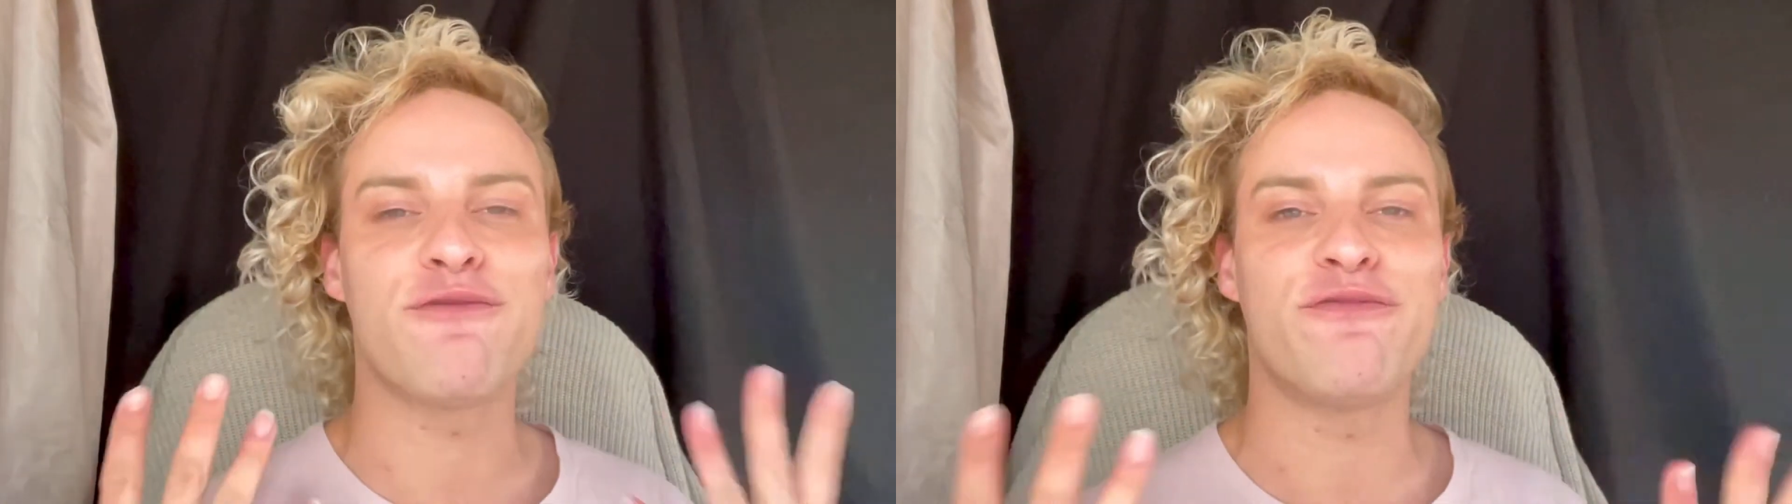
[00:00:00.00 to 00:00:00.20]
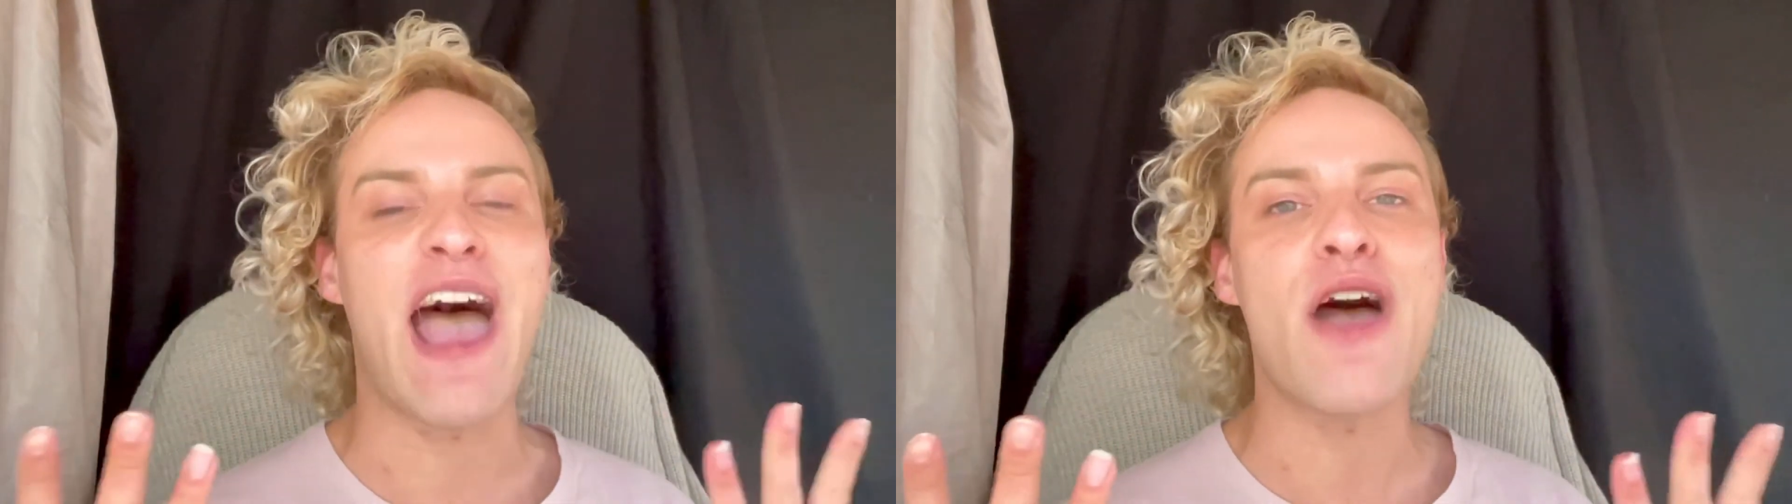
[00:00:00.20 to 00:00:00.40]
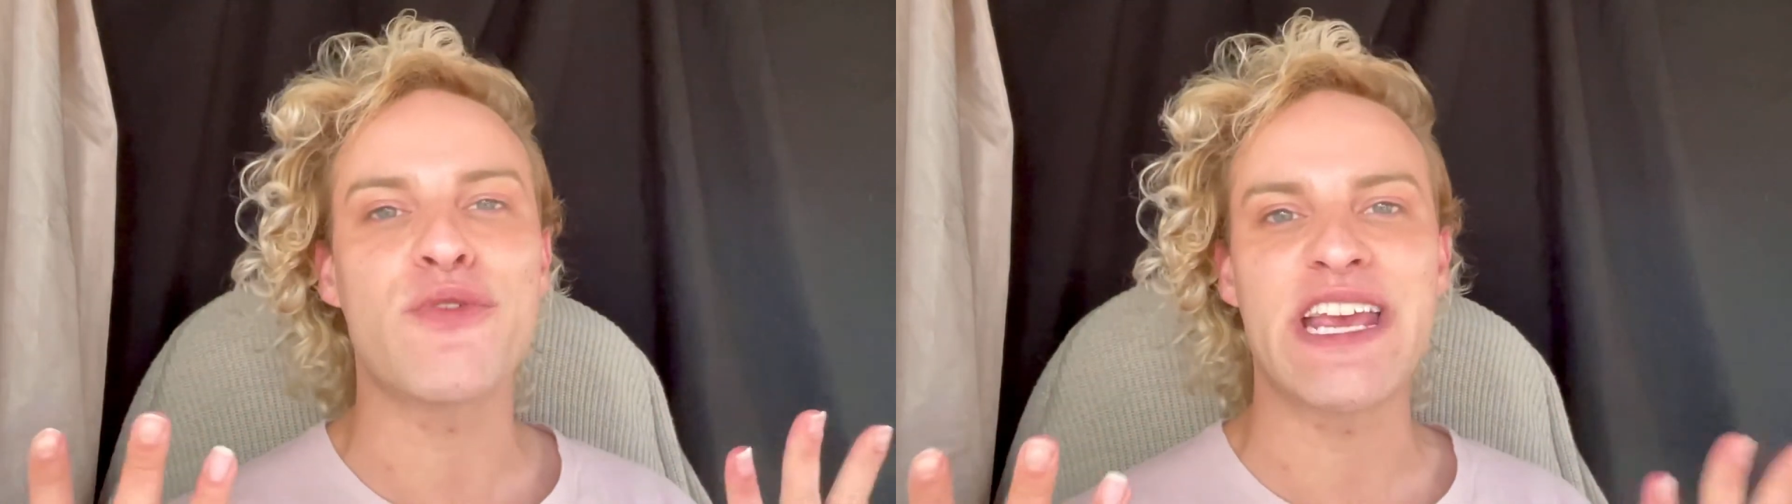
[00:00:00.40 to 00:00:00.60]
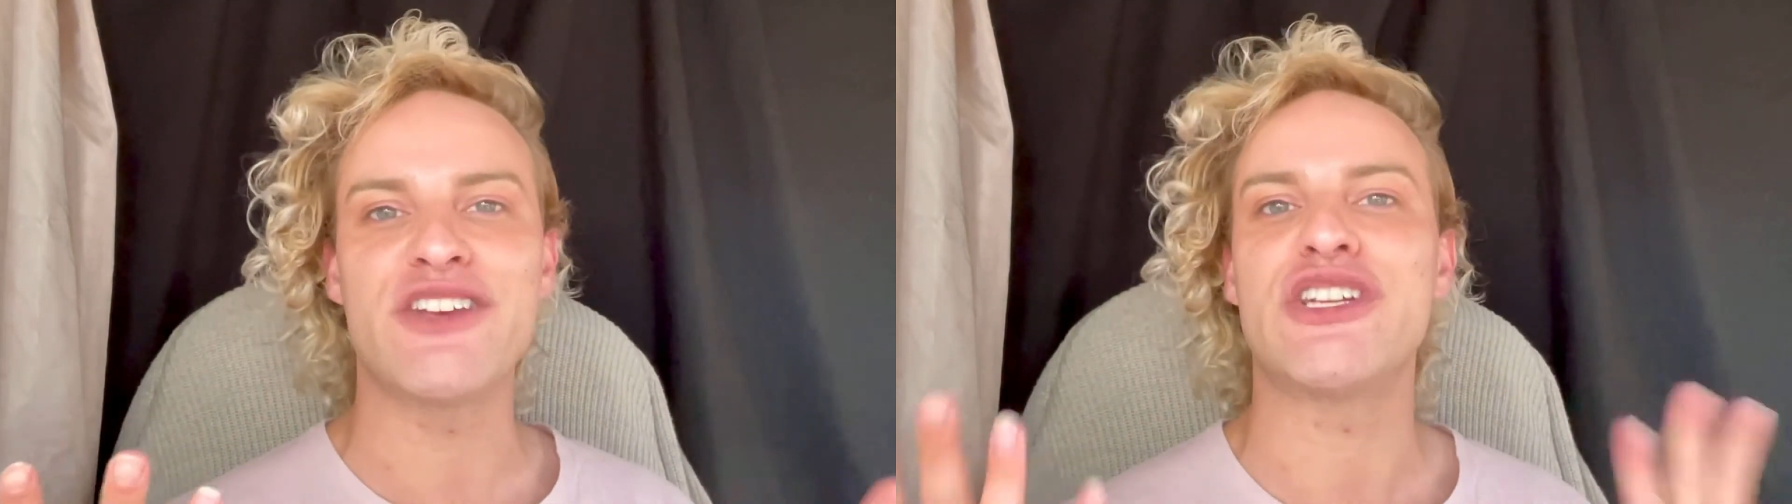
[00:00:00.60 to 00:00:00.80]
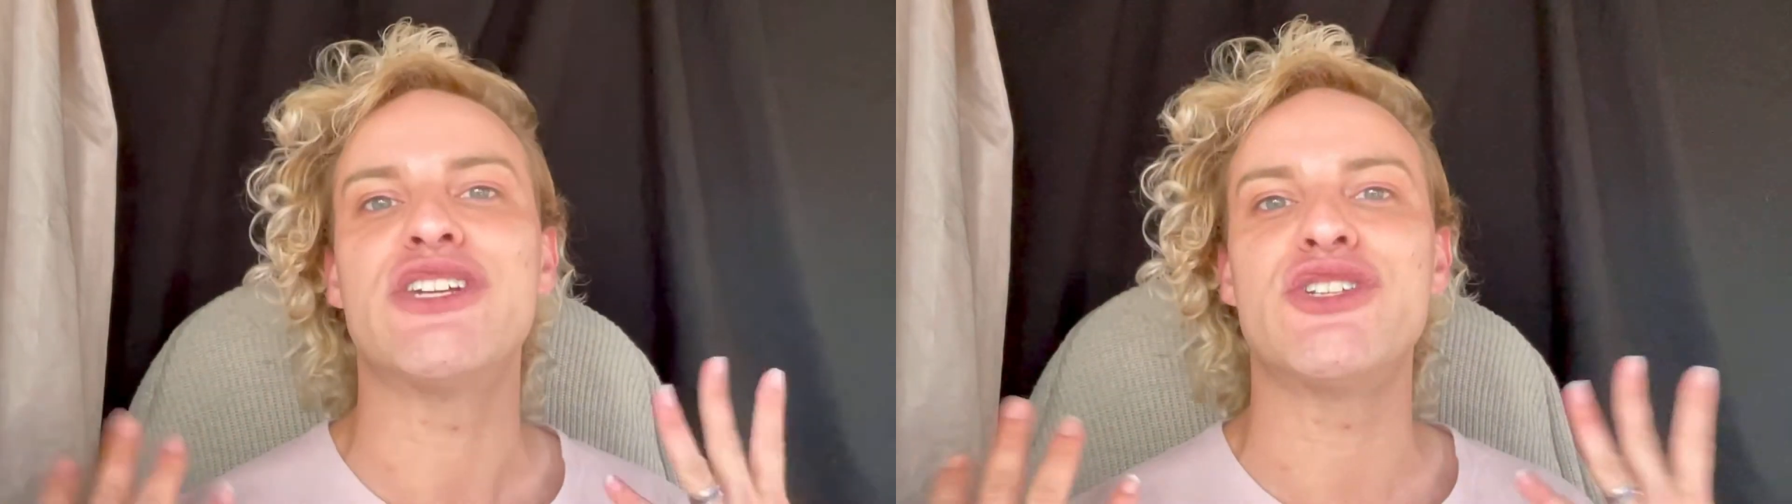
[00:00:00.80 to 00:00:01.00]

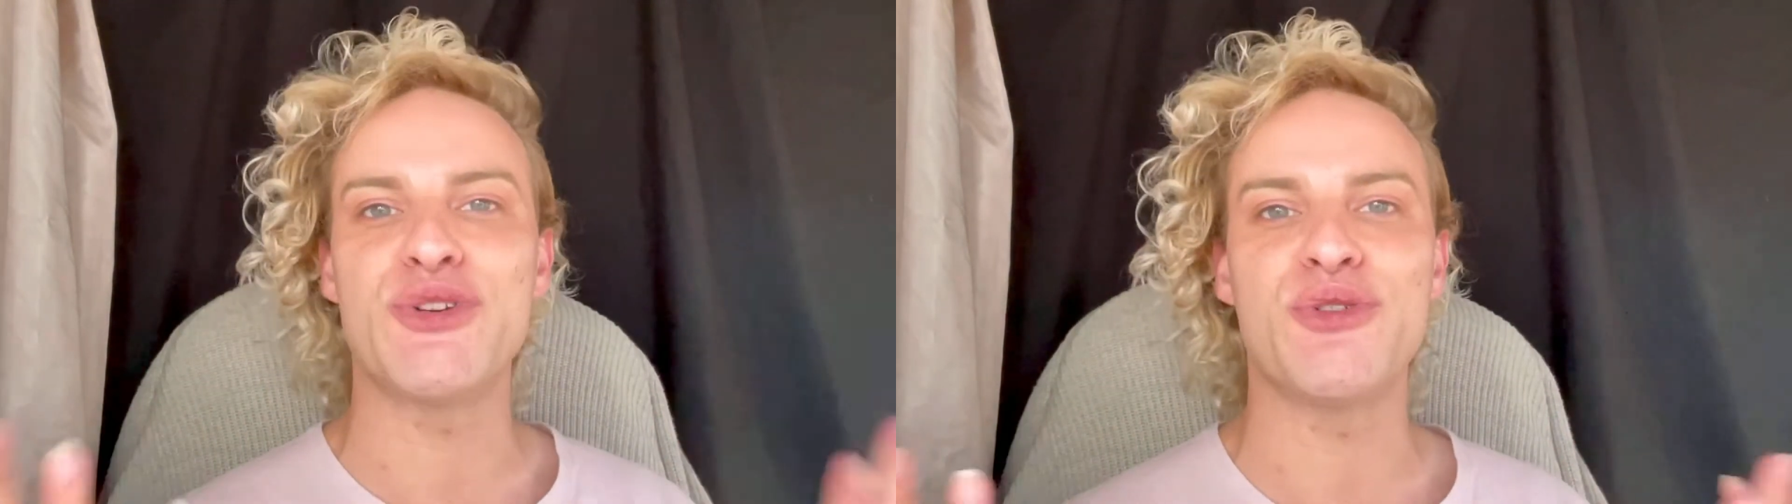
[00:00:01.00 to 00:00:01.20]
foundation to